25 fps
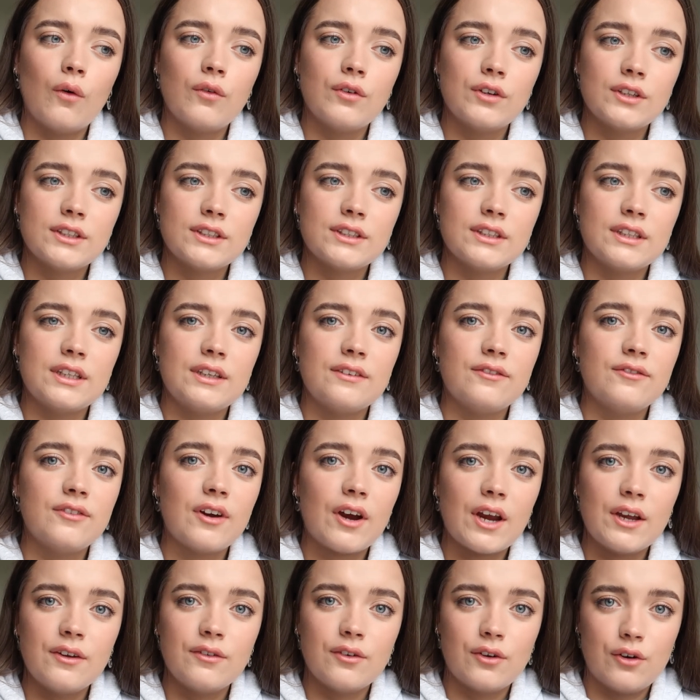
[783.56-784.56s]
obviously
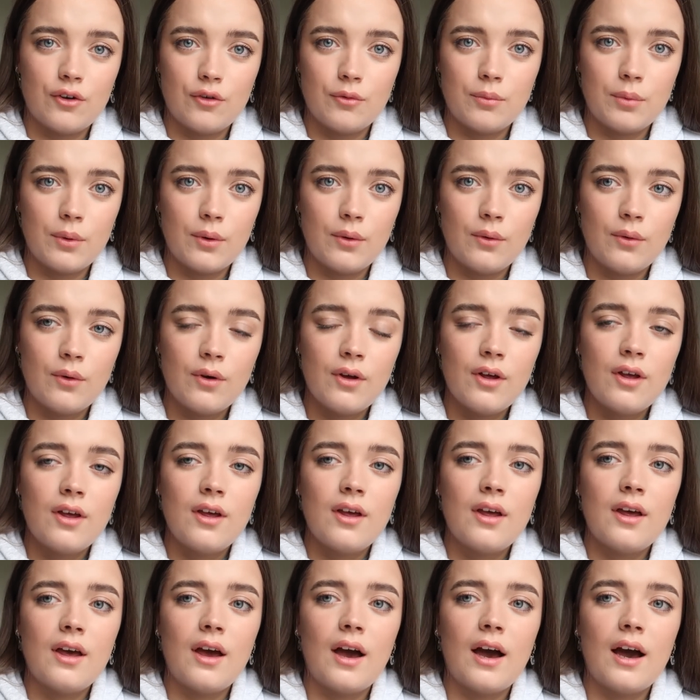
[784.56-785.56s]
very vulnerable,
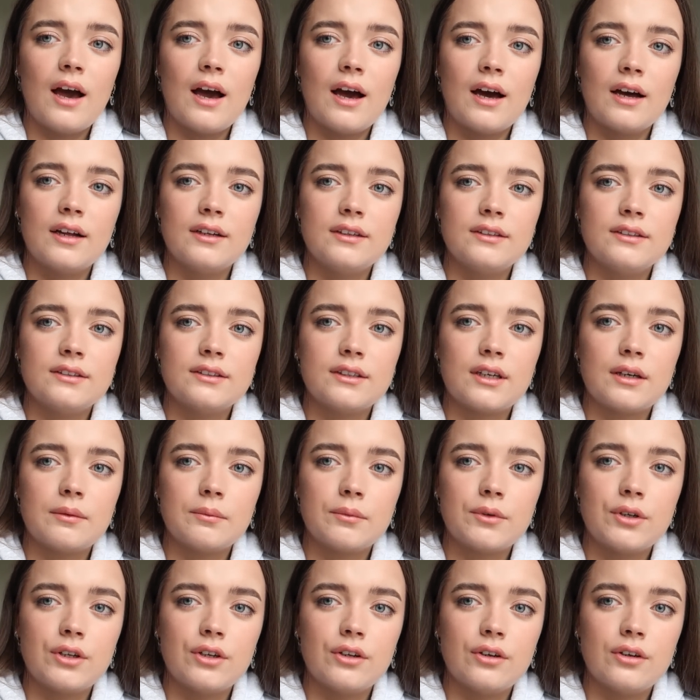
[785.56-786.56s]
and
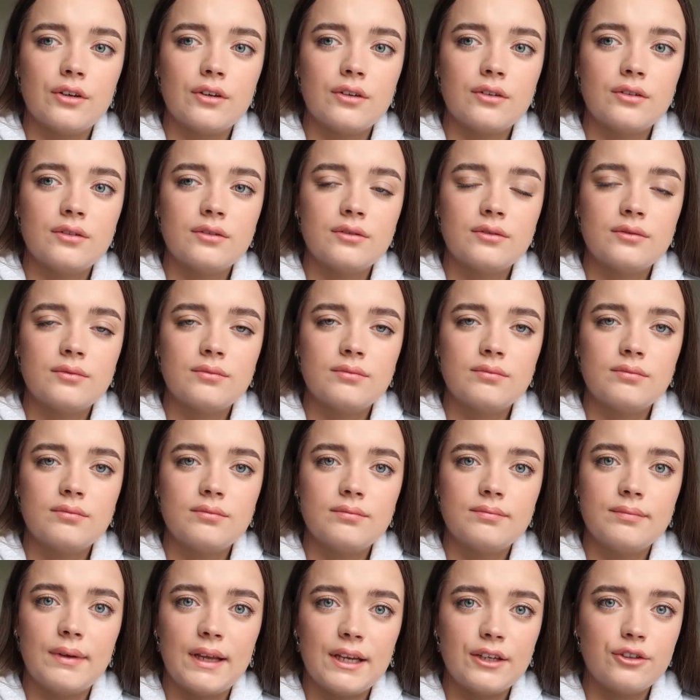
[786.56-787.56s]
I'm gonna
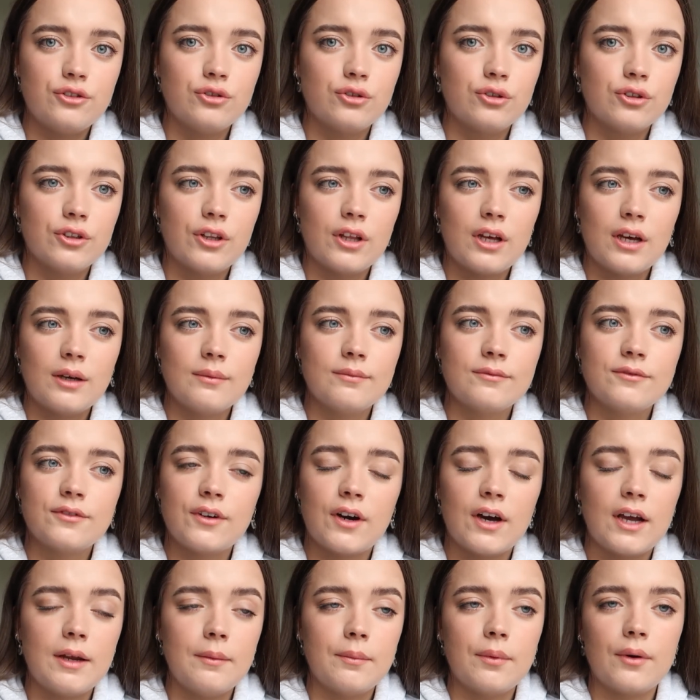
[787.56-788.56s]
make sure that I'm
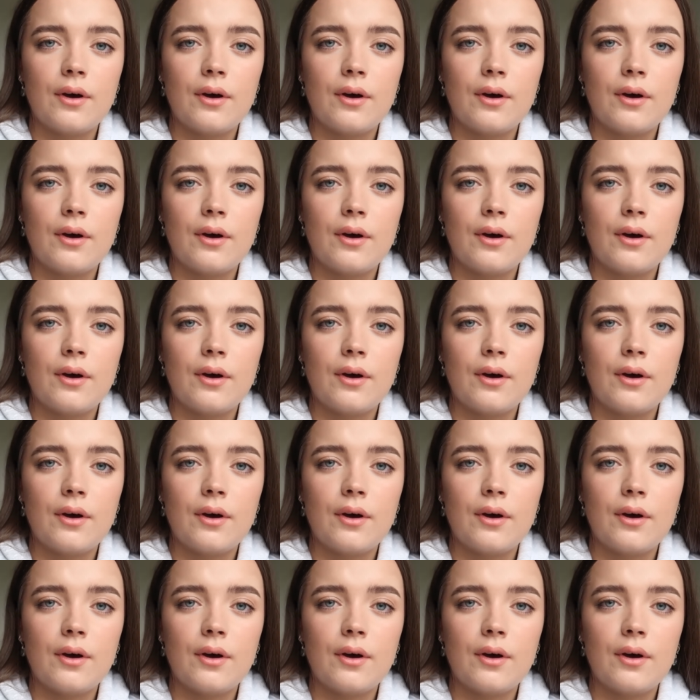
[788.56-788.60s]
fine.